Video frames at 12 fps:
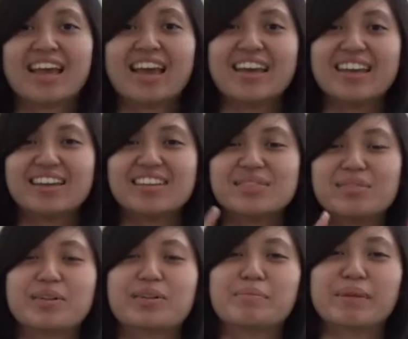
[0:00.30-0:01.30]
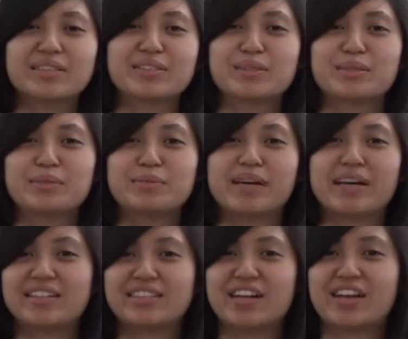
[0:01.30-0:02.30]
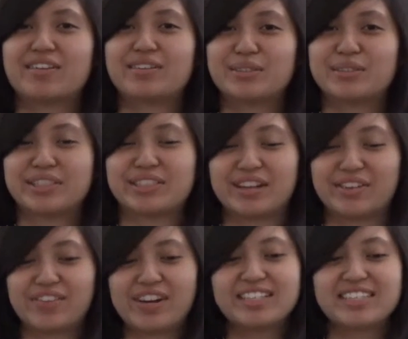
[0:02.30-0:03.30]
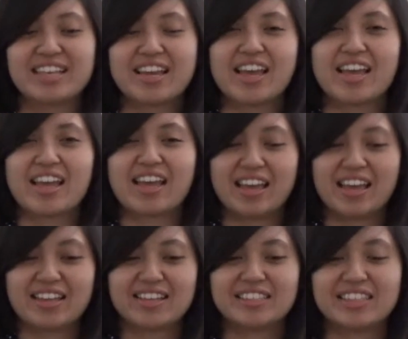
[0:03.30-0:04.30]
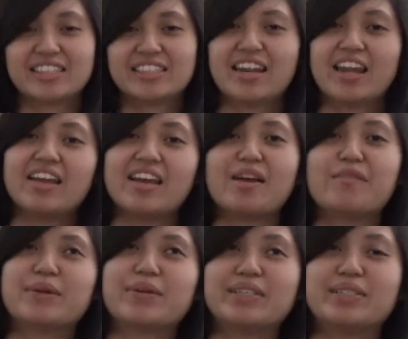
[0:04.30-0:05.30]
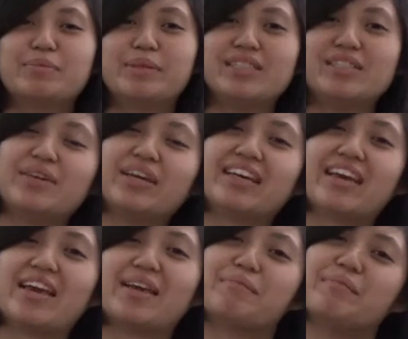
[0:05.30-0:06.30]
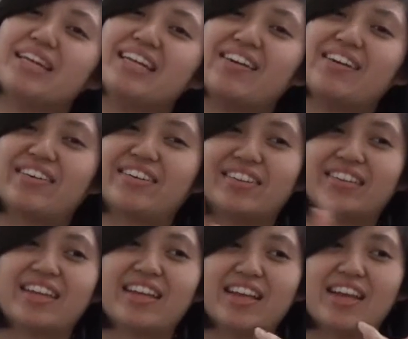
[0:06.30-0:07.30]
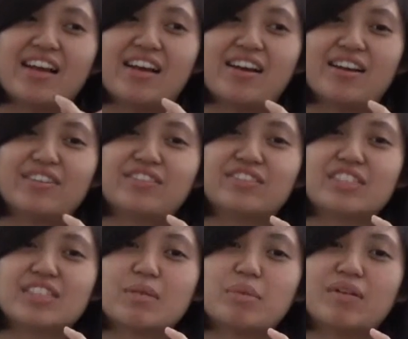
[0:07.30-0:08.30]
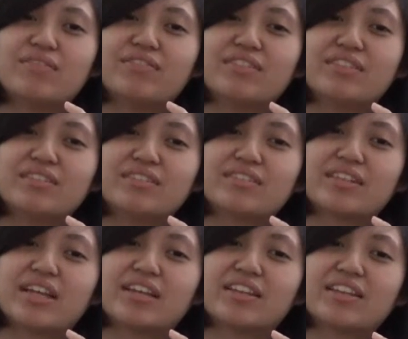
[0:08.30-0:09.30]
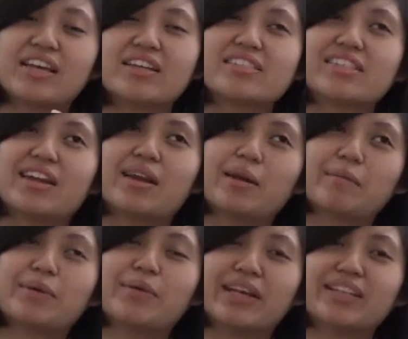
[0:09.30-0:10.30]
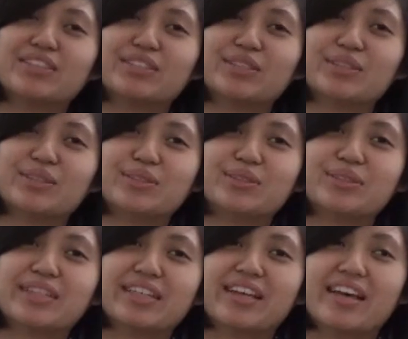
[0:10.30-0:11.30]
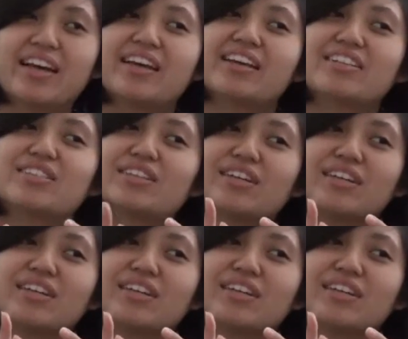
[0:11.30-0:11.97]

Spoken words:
Hey guys, welcome back to my channel, Tricia and Friends. And today I'm going to be doing a mini haul of some of like things that I'm going to, I guess,